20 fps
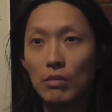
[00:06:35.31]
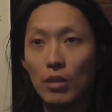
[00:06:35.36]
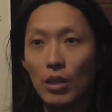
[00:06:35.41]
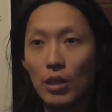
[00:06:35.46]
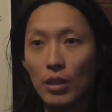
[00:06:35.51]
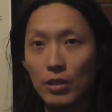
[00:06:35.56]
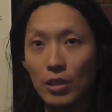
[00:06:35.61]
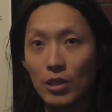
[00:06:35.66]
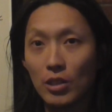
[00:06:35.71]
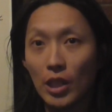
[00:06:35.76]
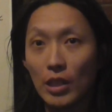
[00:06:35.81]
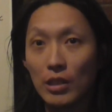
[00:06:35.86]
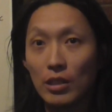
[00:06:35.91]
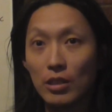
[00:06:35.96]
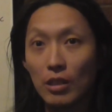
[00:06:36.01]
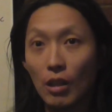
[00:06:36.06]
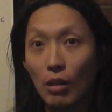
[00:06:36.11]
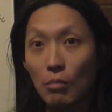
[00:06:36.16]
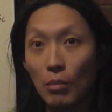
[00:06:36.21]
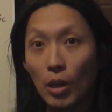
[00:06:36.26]
the Chen
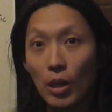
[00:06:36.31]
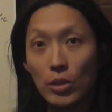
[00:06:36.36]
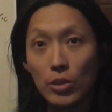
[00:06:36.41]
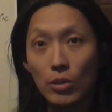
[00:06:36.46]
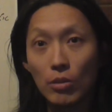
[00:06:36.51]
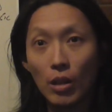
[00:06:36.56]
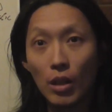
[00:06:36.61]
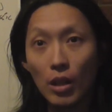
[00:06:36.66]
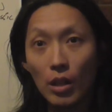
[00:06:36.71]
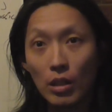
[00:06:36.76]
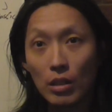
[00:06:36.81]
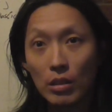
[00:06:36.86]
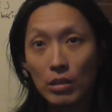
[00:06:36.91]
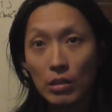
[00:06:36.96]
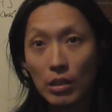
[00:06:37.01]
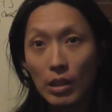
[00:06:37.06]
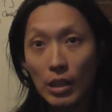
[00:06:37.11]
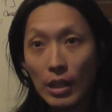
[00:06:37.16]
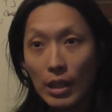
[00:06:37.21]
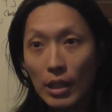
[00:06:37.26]
style martial
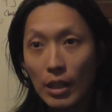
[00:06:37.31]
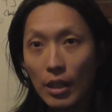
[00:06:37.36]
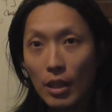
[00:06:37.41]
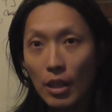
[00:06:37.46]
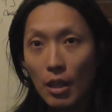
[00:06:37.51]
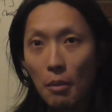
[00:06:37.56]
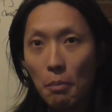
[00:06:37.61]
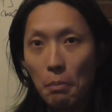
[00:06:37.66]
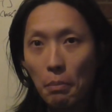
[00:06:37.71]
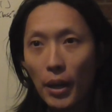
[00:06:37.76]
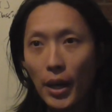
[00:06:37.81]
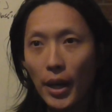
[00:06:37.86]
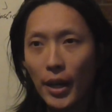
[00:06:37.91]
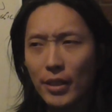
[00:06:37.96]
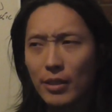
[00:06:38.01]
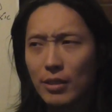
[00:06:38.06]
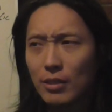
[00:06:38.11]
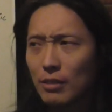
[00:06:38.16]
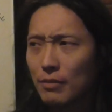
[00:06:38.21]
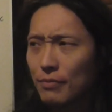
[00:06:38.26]
arts.
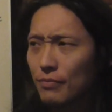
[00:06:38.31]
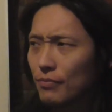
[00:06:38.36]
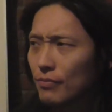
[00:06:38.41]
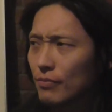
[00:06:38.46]
But